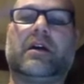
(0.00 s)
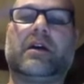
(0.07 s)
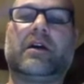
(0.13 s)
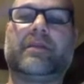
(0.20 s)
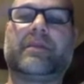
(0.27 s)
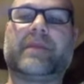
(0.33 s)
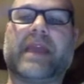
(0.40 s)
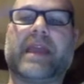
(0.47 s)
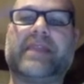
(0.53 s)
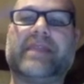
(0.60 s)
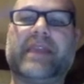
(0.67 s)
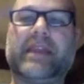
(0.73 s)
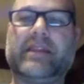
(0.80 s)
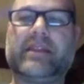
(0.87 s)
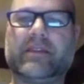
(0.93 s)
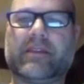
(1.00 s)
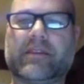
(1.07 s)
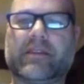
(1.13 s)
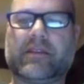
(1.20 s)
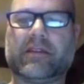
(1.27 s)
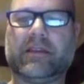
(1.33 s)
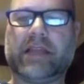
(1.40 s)
And
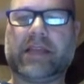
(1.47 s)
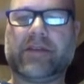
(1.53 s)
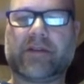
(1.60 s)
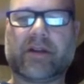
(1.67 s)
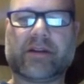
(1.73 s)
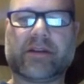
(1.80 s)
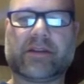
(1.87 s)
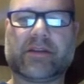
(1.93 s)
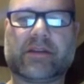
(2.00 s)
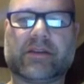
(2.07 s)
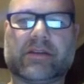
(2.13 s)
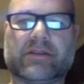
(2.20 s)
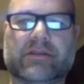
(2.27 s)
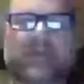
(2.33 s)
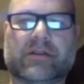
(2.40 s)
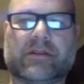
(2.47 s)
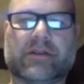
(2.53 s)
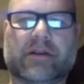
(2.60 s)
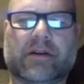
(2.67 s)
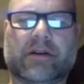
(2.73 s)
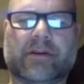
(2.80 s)
then later on in the